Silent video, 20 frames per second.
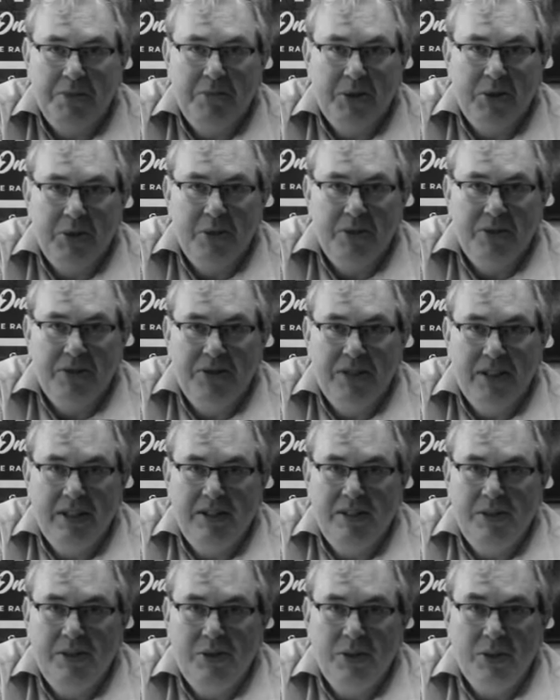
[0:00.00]
approach and
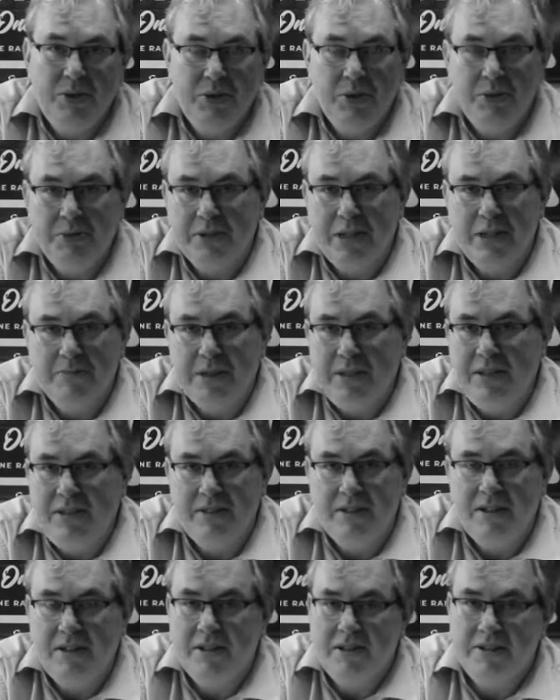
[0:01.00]
hitting God knows how many
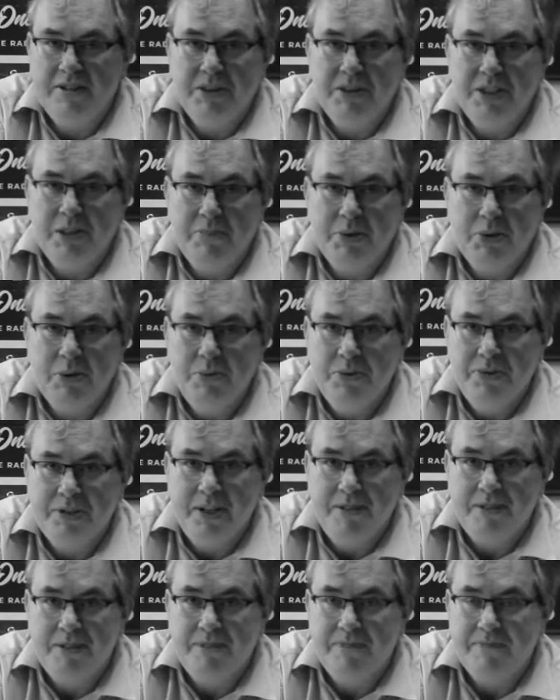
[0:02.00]
targets in the
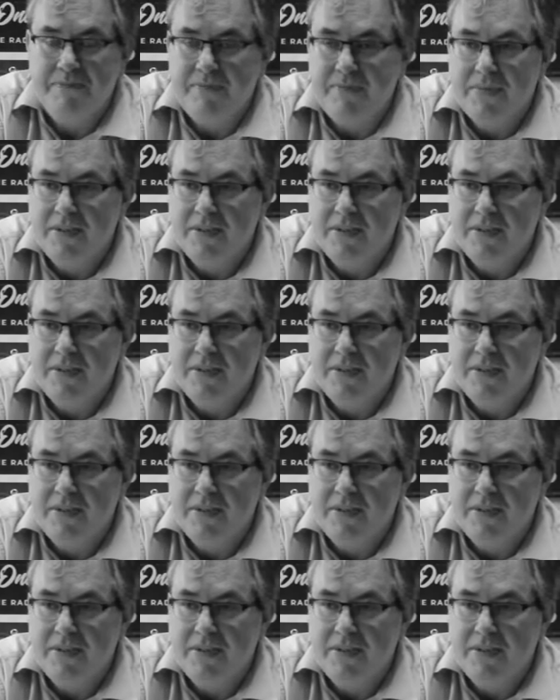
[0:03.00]
process.